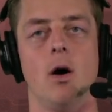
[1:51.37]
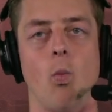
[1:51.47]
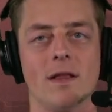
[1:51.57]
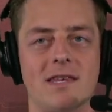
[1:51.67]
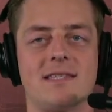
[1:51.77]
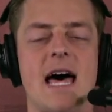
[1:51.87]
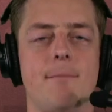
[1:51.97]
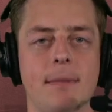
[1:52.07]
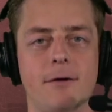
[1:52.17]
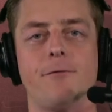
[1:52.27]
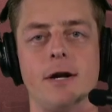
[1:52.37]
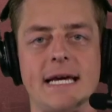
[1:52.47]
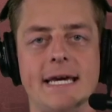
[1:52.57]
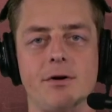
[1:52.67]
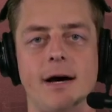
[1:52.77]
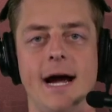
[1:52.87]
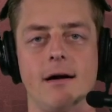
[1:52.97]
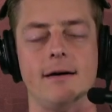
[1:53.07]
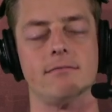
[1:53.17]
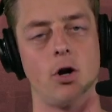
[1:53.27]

what does that mean for N'Keal Harry?